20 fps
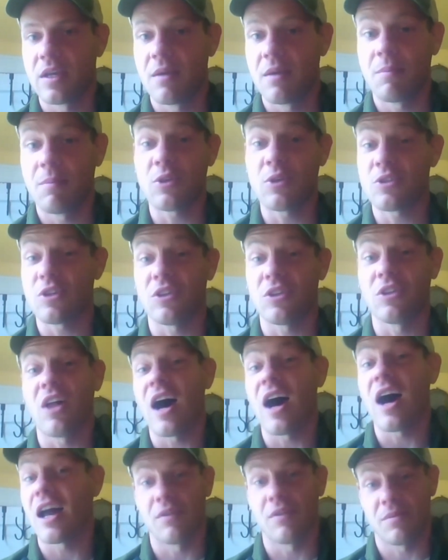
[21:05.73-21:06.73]
But there's a
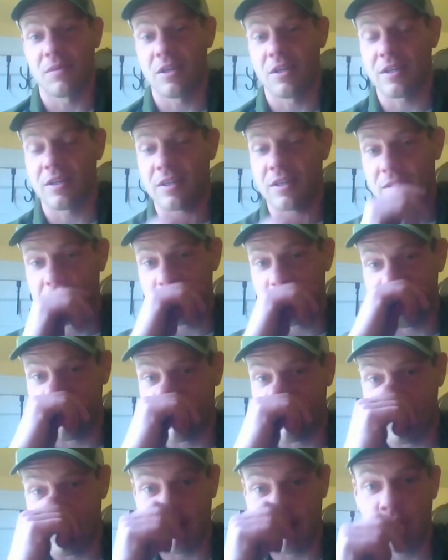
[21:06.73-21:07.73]
lot of them.
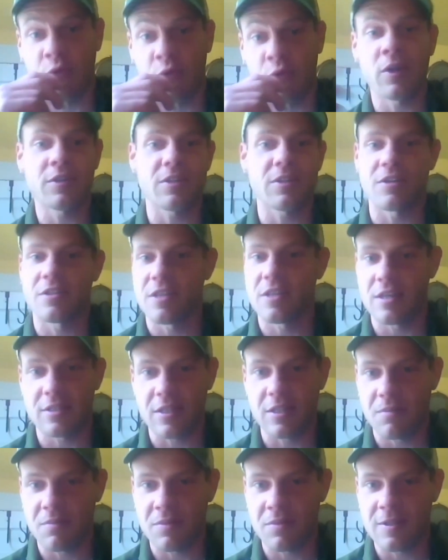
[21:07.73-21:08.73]
These forests are
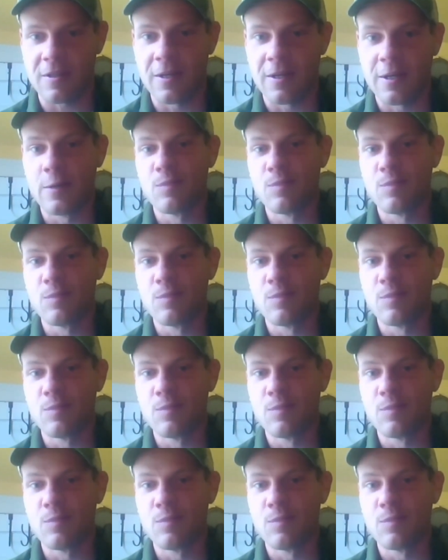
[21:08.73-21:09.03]
systems,